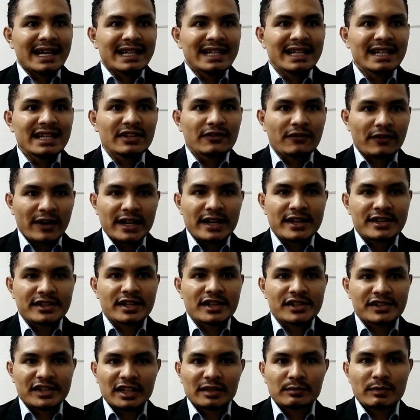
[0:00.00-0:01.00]
in the
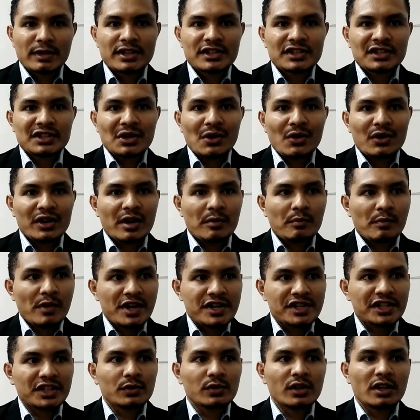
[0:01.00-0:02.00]
financial statements on a
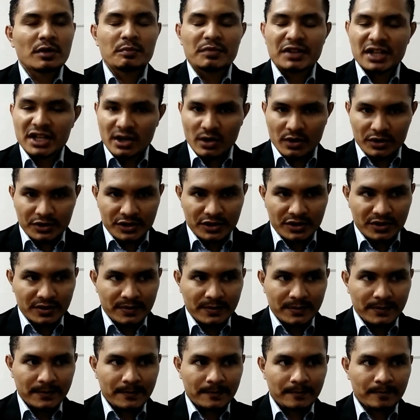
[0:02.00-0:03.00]
particular period.
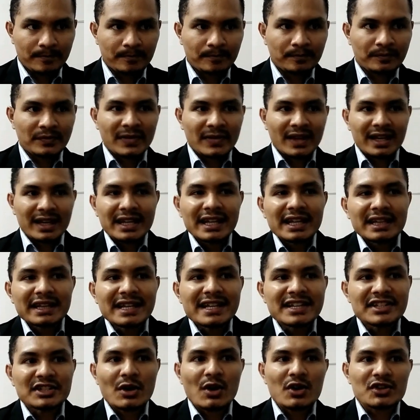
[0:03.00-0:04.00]
It
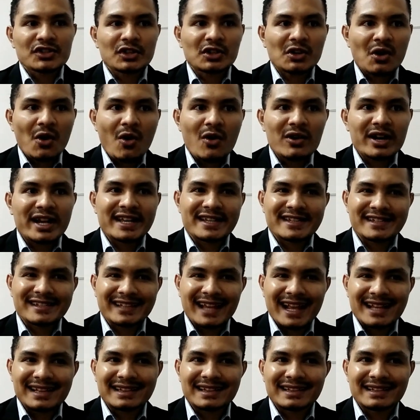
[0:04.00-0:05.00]
is also called as
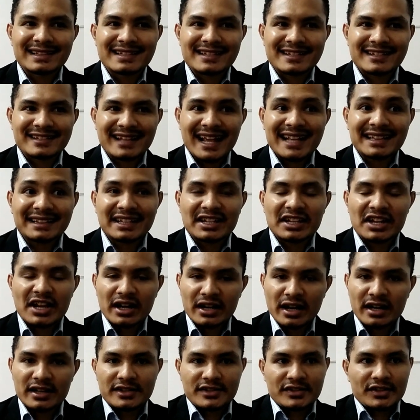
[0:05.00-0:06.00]
static
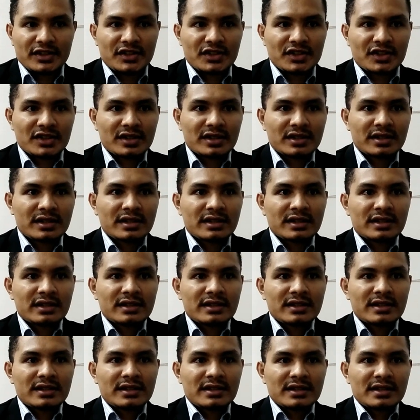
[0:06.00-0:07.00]
analysis
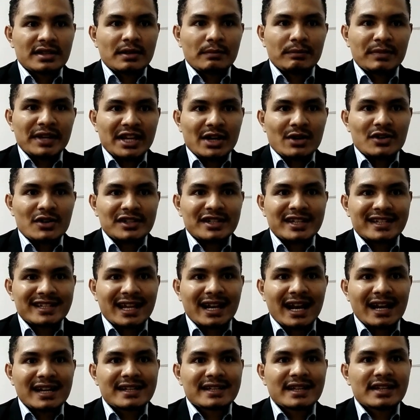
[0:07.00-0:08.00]
because this
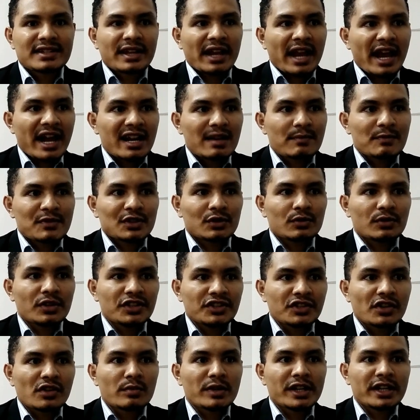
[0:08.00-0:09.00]
analysis helps to
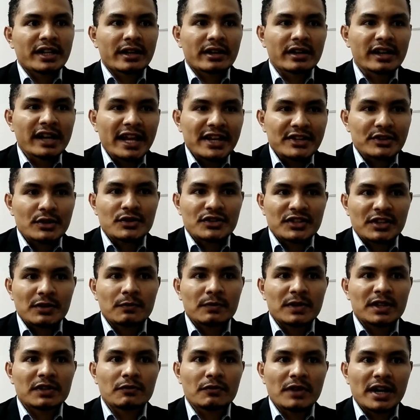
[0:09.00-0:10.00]
determine the
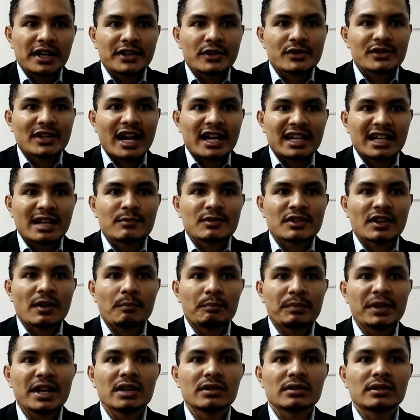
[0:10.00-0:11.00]
relationship with various items
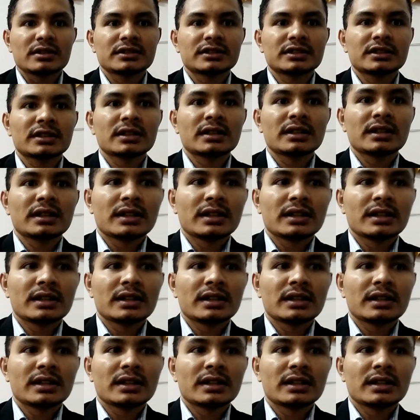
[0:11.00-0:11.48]
appeared